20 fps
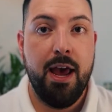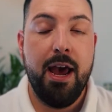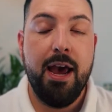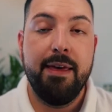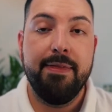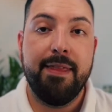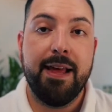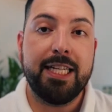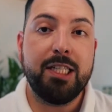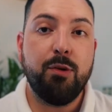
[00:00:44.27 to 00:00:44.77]

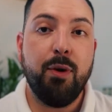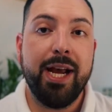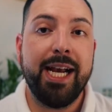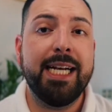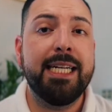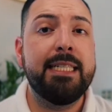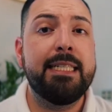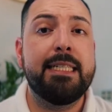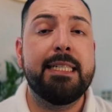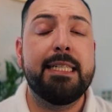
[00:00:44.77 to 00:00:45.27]
That's why
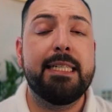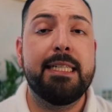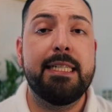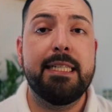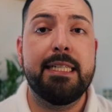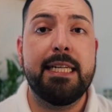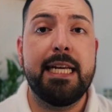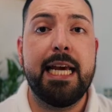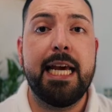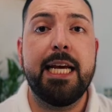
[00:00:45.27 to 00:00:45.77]

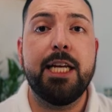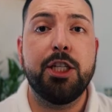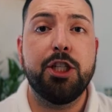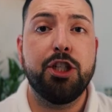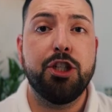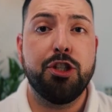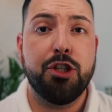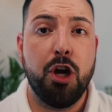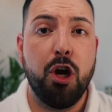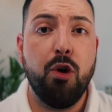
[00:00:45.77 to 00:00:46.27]
consistency is
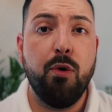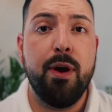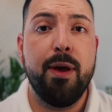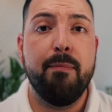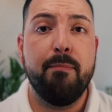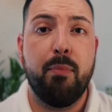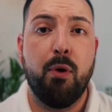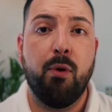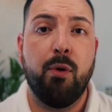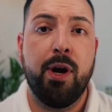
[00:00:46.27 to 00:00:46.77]
so
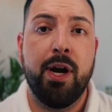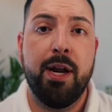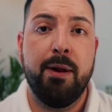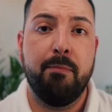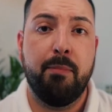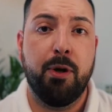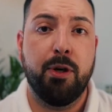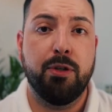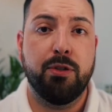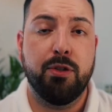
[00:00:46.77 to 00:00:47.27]
important in
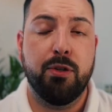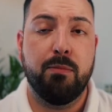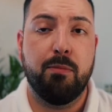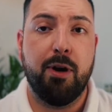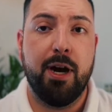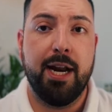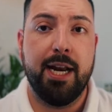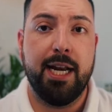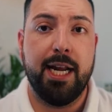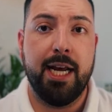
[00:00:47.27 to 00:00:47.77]
personal
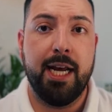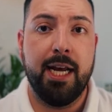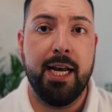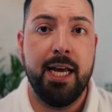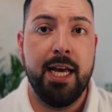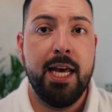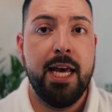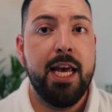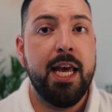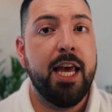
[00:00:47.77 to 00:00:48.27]
branding.
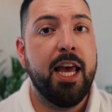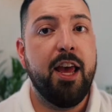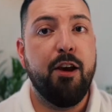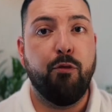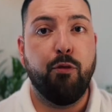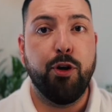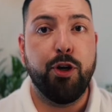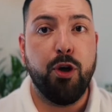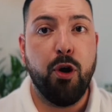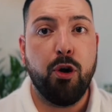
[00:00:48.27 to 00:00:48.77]
If
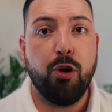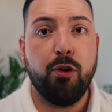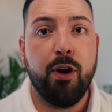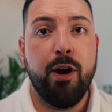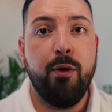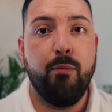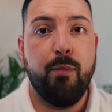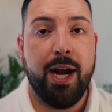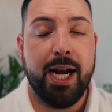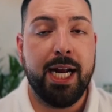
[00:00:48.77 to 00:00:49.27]
we don't
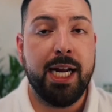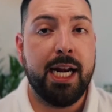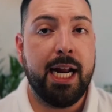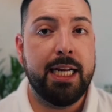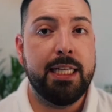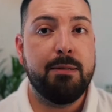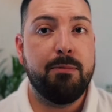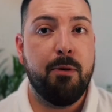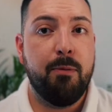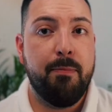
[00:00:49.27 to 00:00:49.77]
create
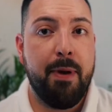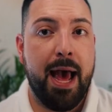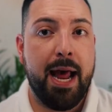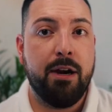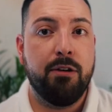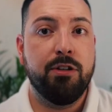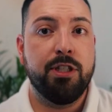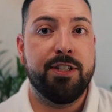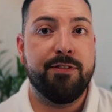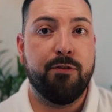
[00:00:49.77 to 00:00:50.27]
recognizable
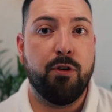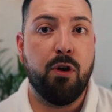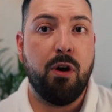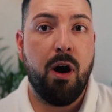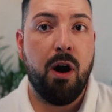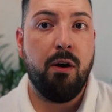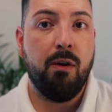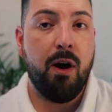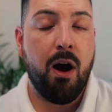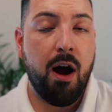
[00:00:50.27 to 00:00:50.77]
patterns for
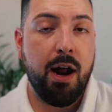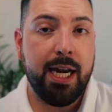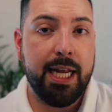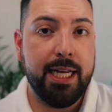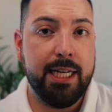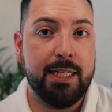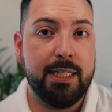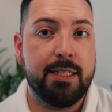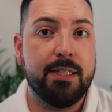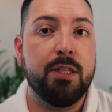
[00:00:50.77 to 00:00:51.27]
our
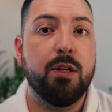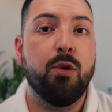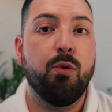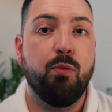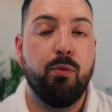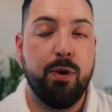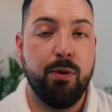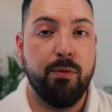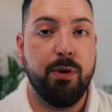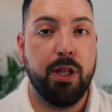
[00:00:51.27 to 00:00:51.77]
audience,
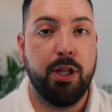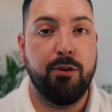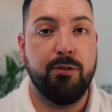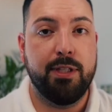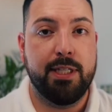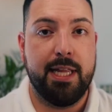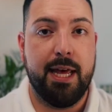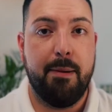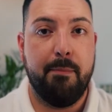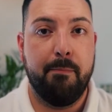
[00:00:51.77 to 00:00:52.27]
we will
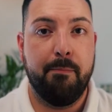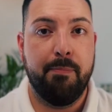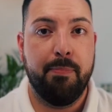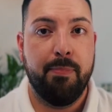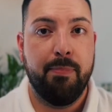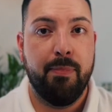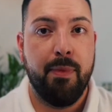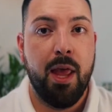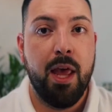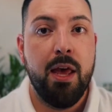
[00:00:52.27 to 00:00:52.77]
lose them.
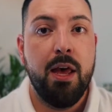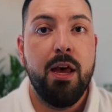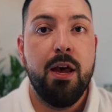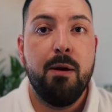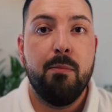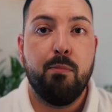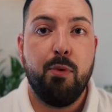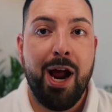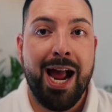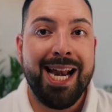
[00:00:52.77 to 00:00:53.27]

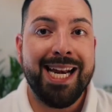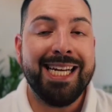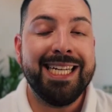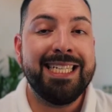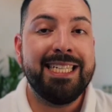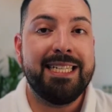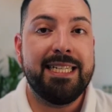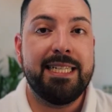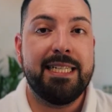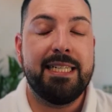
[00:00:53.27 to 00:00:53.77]
Brand
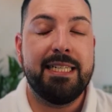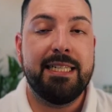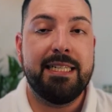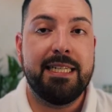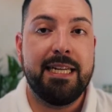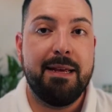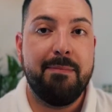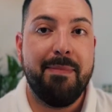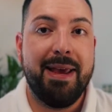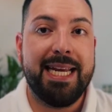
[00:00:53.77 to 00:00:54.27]

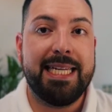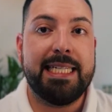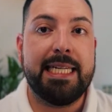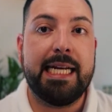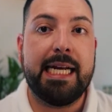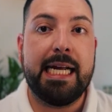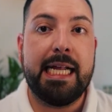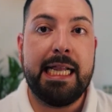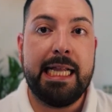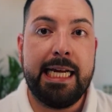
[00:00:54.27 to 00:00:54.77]
consistency makes
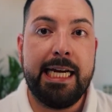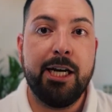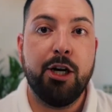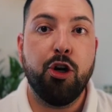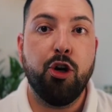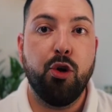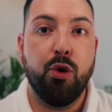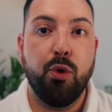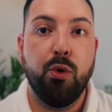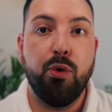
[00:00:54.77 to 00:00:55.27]
it clear
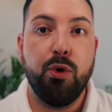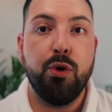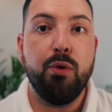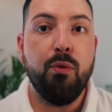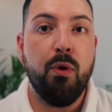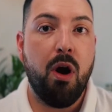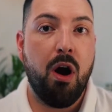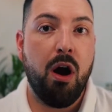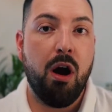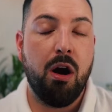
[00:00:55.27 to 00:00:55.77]
who you
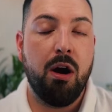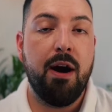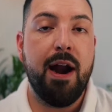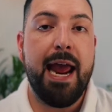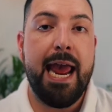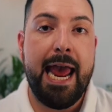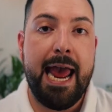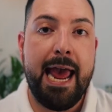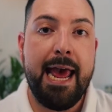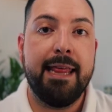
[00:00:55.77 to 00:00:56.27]
are
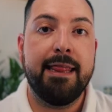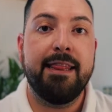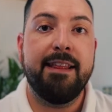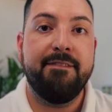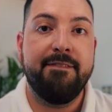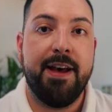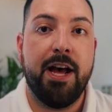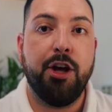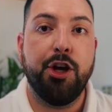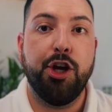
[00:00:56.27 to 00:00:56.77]
and the
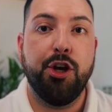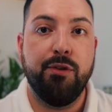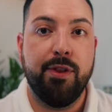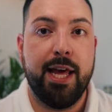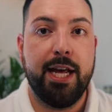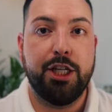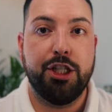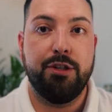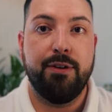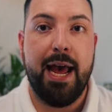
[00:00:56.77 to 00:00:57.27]
value
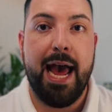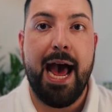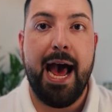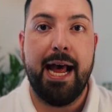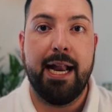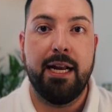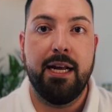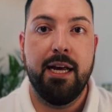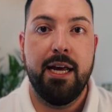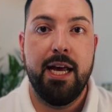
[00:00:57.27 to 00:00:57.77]
that you
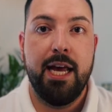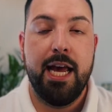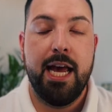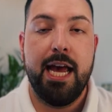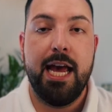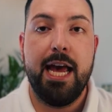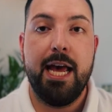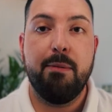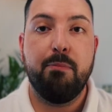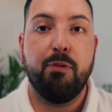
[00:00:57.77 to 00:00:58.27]
add.
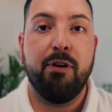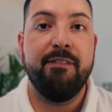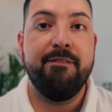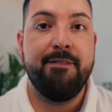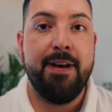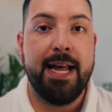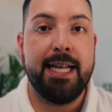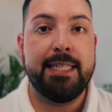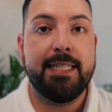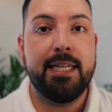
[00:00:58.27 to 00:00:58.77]
It
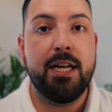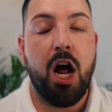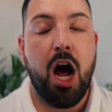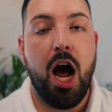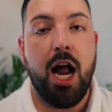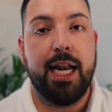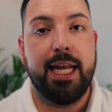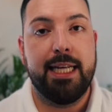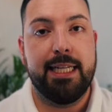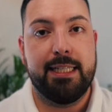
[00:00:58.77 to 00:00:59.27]
prevents an
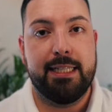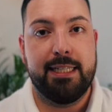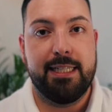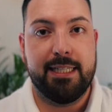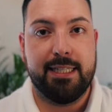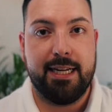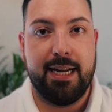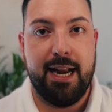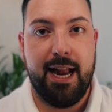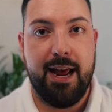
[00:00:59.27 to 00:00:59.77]
audience
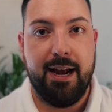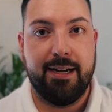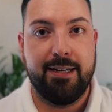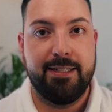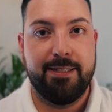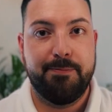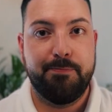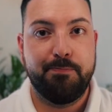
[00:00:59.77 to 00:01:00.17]
disconnect.